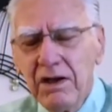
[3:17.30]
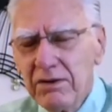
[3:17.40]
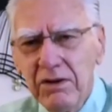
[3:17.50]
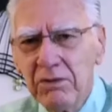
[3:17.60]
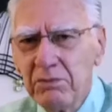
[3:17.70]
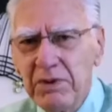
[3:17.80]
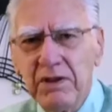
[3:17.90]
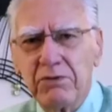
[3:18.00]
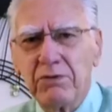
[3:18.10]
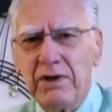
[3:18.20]
Don't be
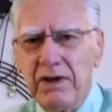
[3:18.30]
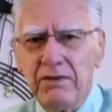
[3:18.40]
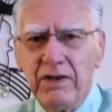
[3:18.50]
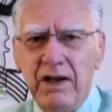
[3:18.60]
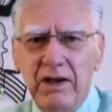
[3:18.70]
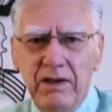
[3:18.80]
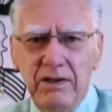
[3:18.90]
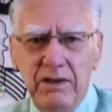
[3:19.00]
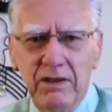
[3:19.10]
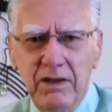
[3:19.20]
afraid of that.
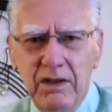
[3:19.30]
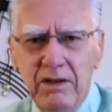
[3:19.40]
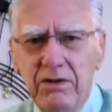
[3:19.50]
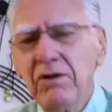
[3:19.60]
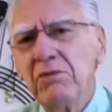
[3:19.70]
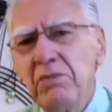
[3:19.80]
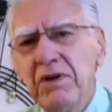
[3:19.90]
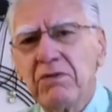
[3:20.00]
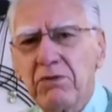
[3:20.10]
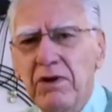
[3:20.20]
Don't be
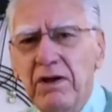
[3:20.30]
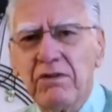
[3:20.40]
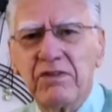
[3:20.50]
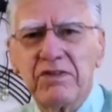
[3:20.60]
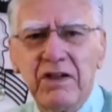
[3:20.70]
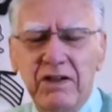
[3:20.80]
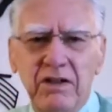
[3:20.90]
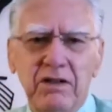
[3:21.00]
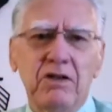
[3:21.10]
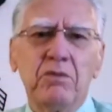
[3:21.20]
afraid of
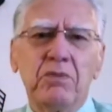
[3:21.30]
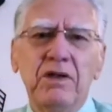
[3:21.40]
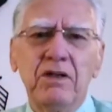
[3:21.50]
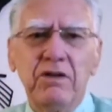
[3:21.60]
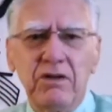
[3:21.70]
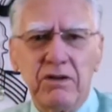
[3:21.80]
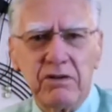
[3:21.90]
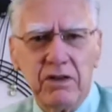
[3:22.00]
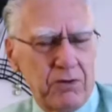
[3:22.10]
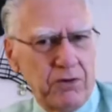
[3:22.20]
second opinions,
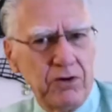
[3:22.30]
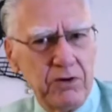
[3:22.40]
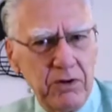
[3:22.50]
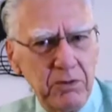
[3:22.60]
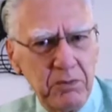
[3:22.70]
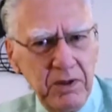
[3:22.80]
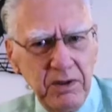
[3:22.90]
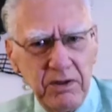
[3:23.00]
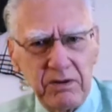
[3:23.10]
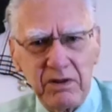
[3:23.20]
third
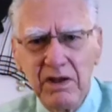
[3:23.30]
opinions.